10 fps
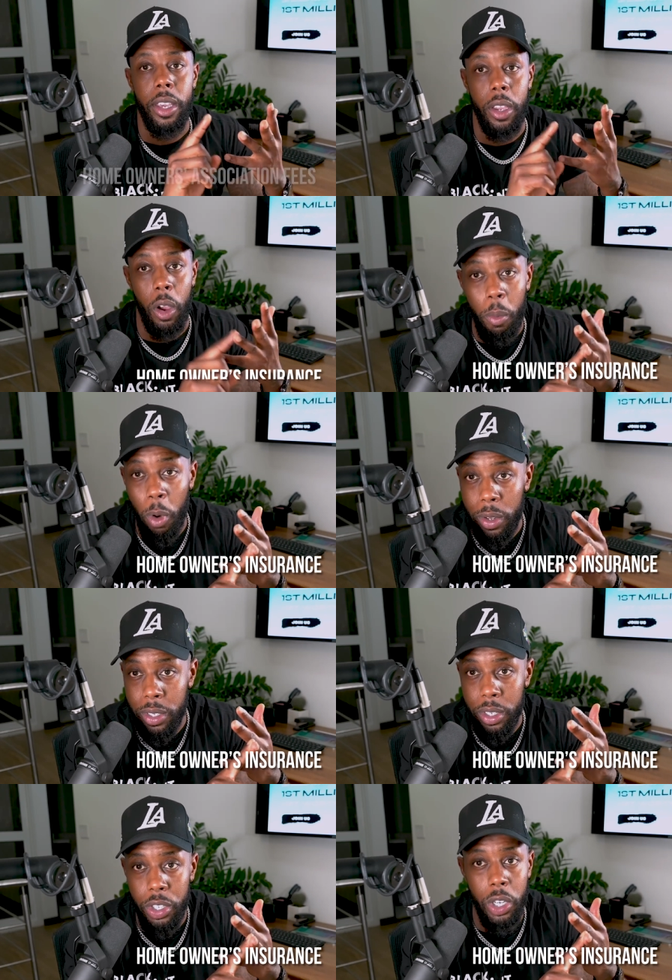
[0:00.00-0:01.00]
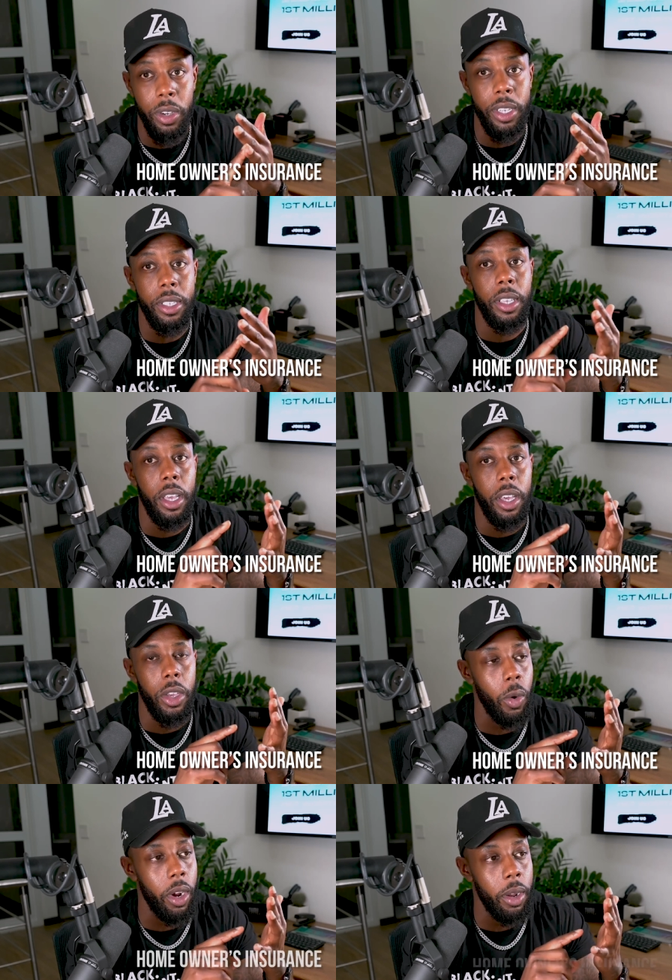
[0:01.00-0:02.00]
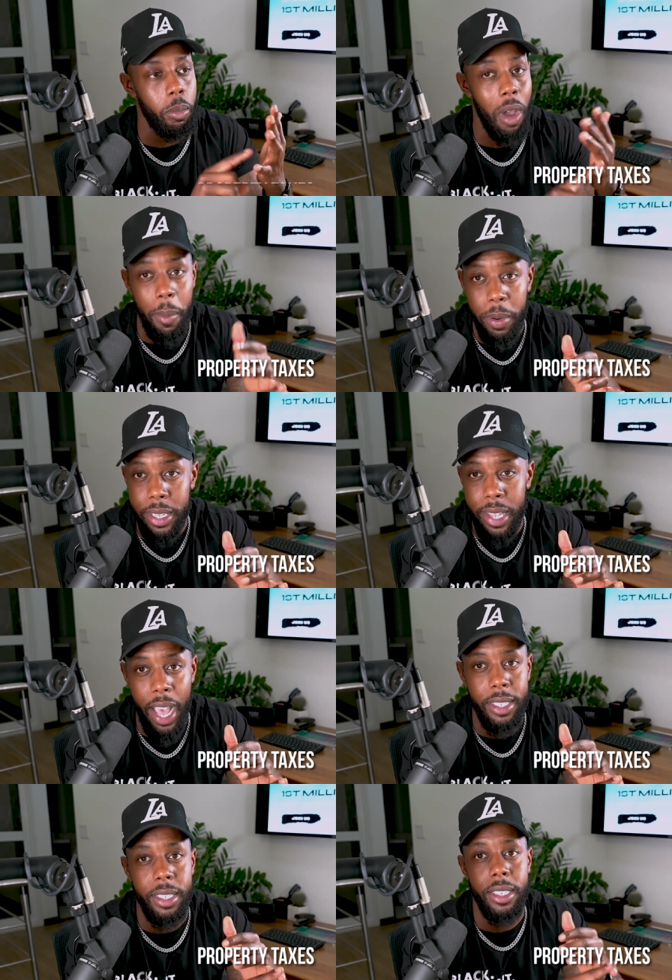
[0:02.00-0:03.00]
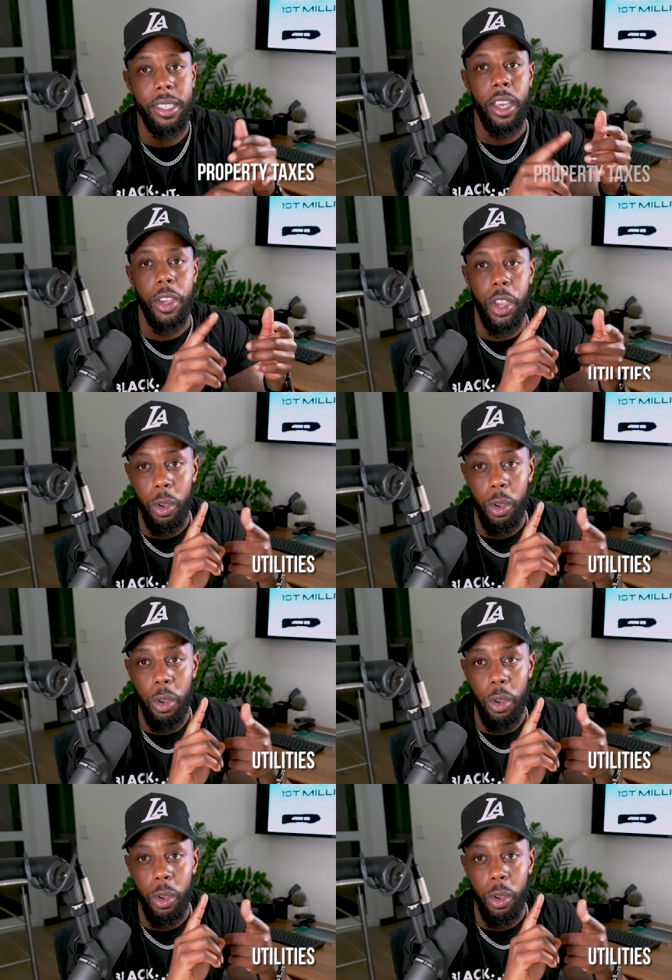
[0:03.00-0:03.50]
your homeowner's insurance, your property taxes, your